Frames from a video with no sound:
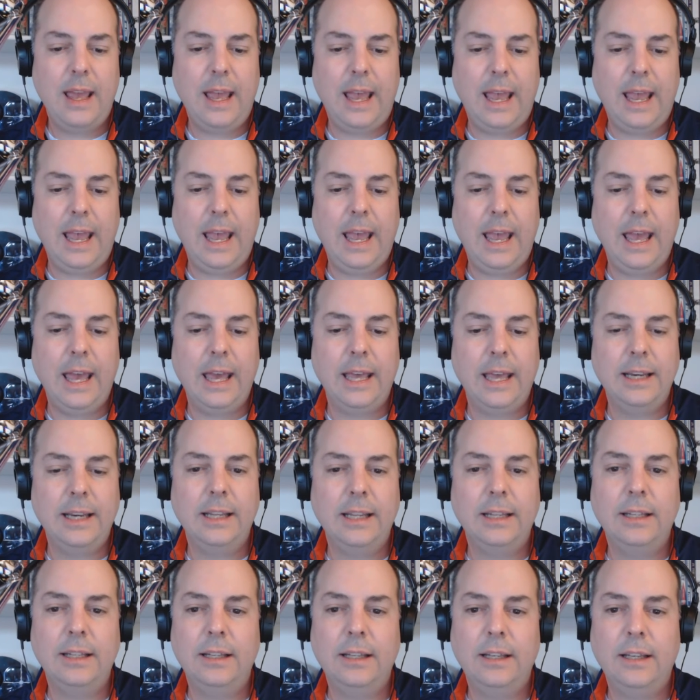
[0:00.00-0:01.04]

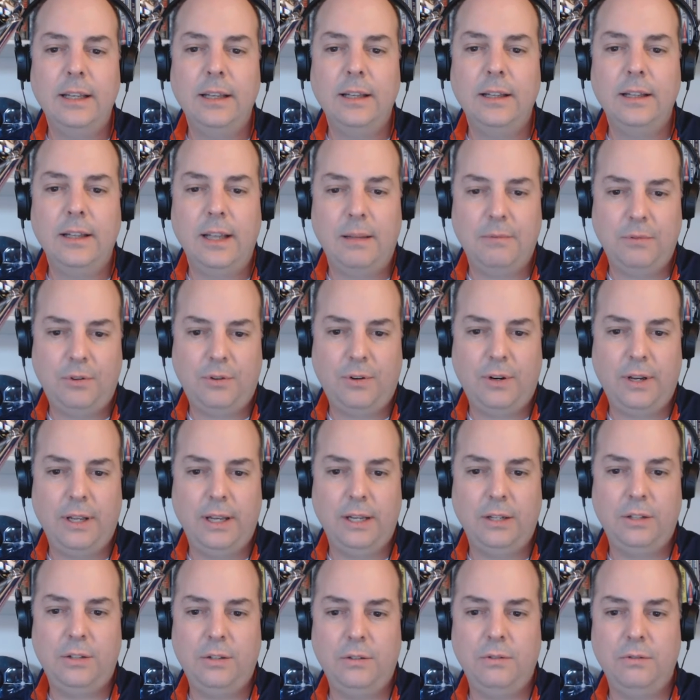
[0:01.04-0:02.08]
And I'm
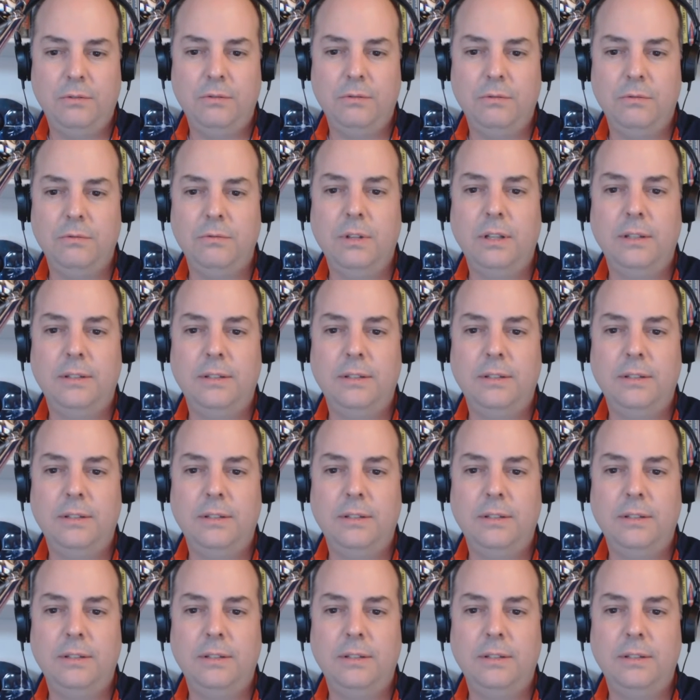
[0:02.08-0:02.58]
trying to,